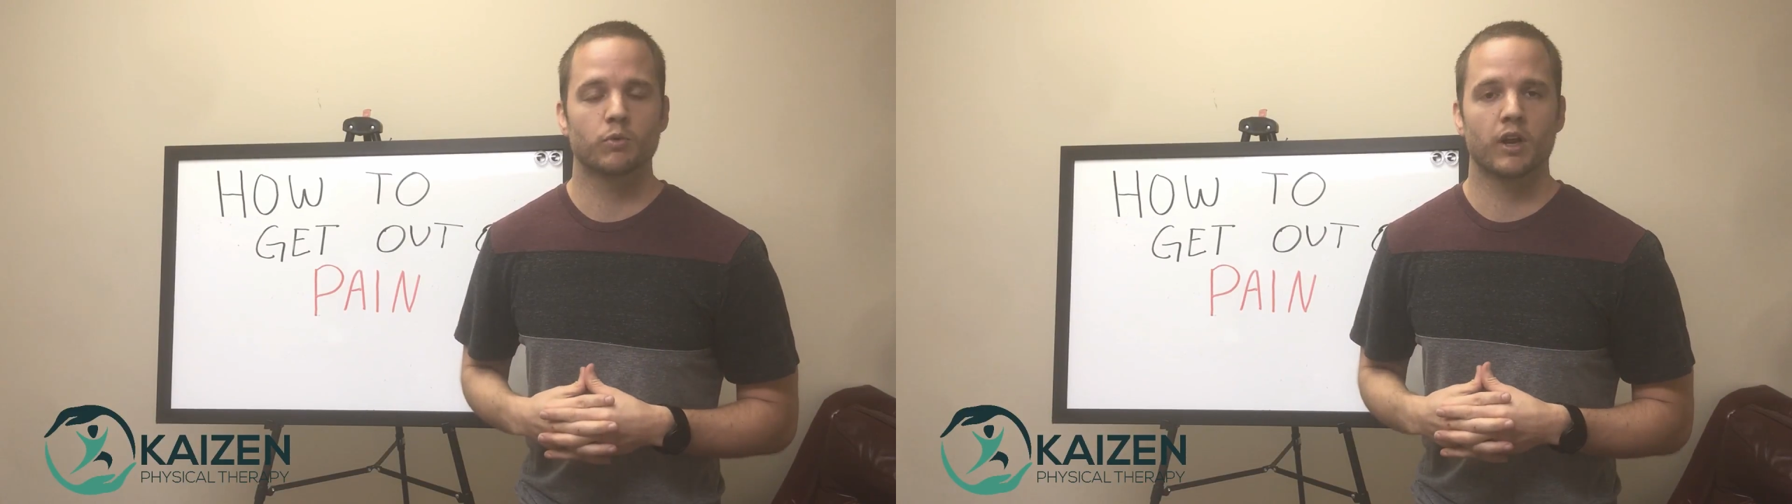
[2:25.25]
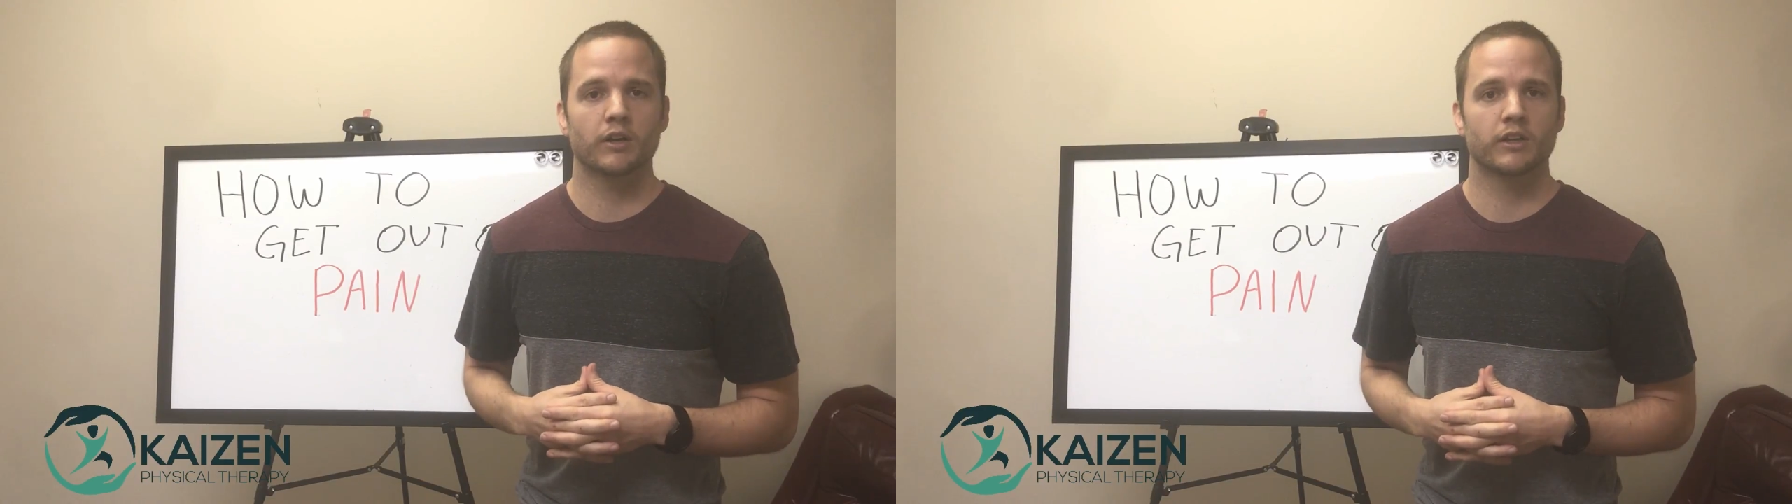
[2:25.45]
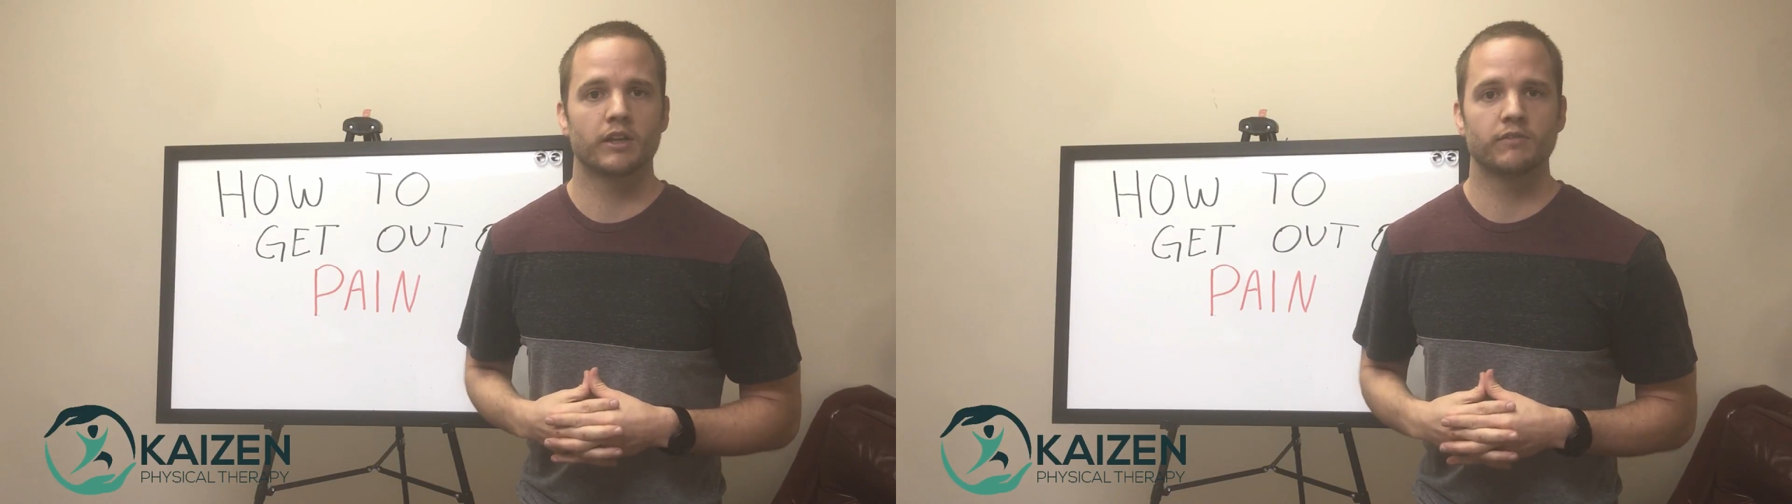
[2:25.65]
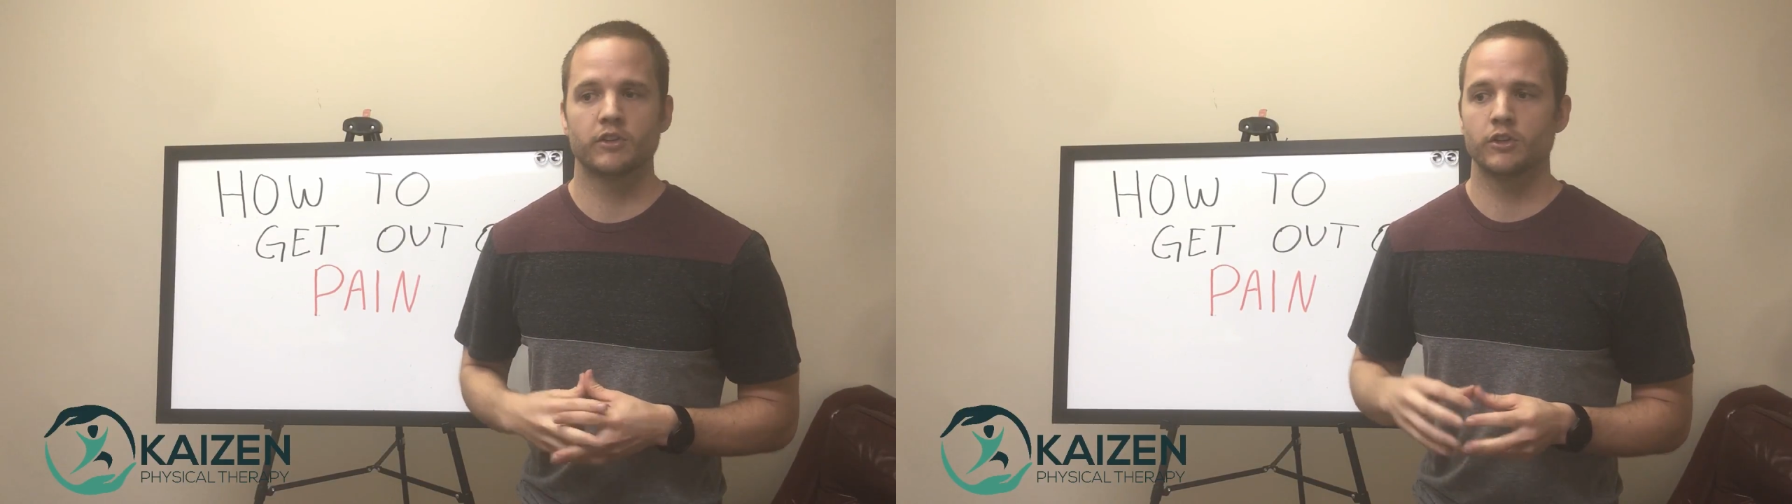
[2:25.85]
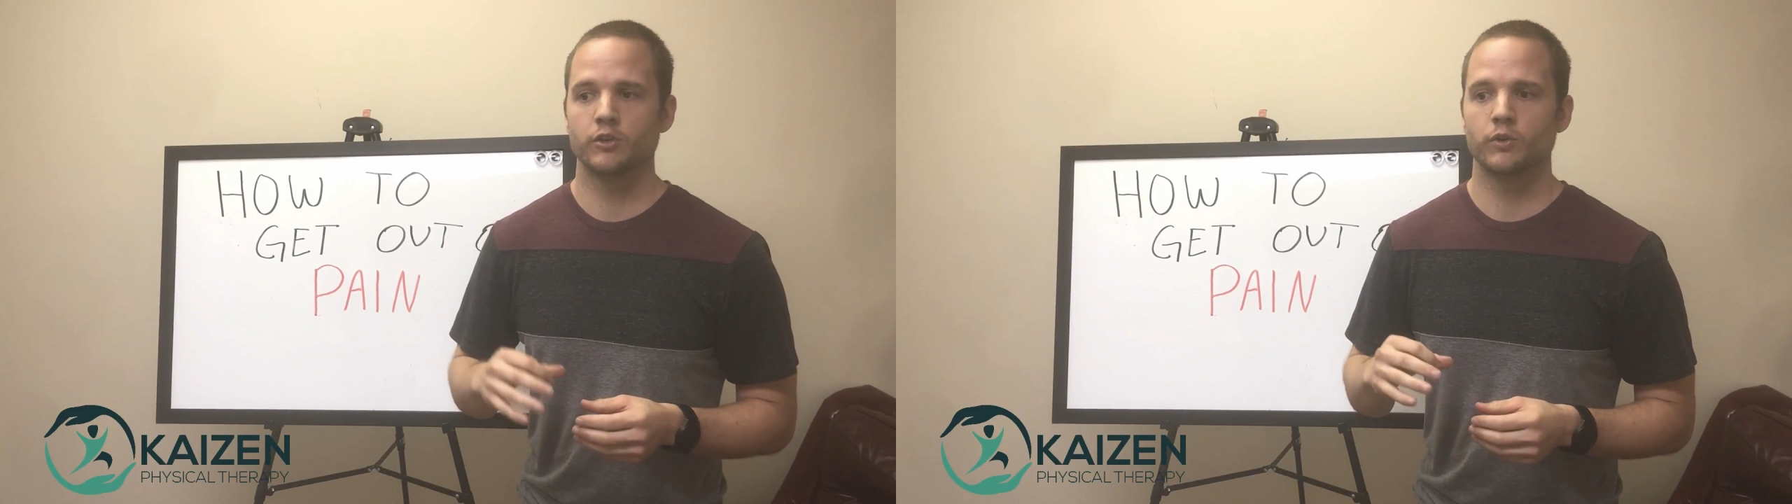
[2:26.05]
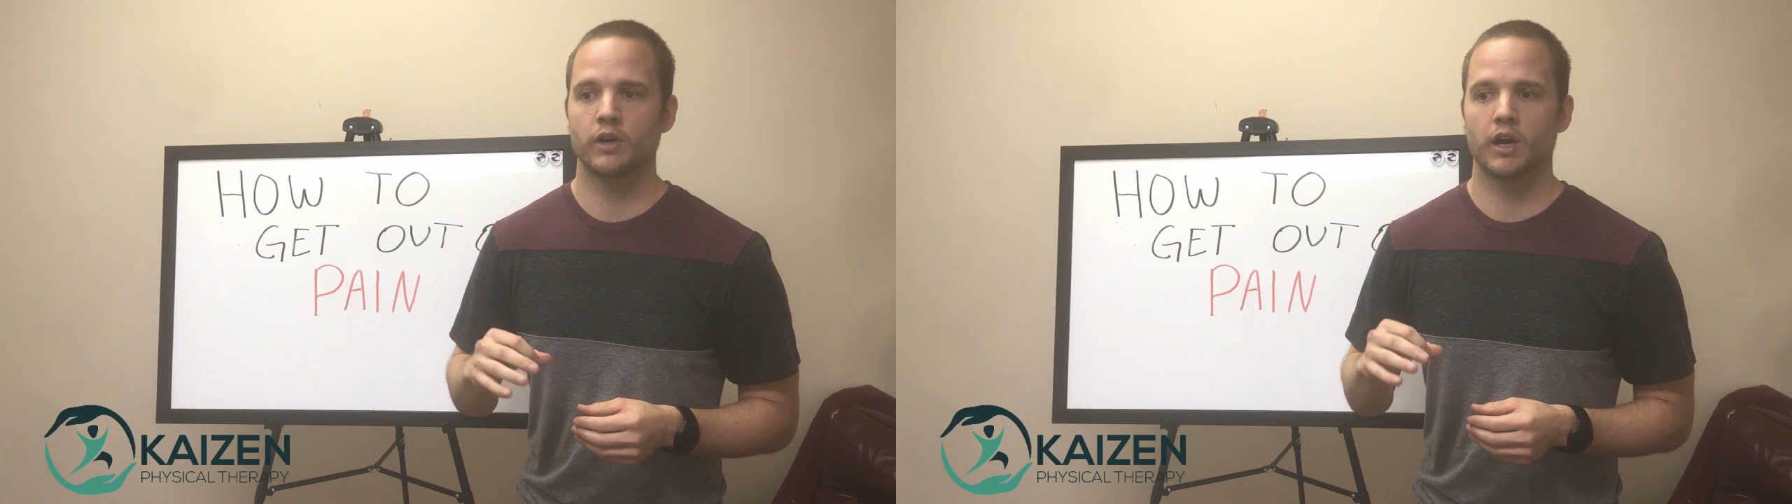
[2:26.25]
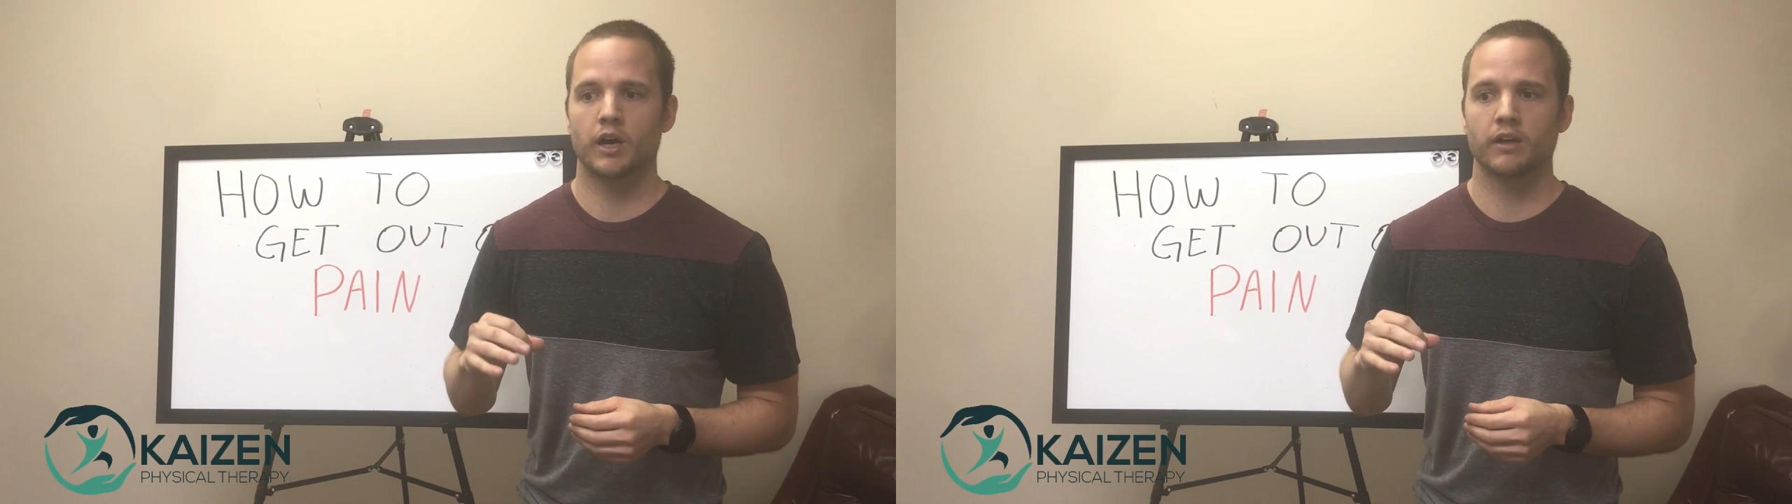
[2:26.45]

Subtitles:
what I'll give to you,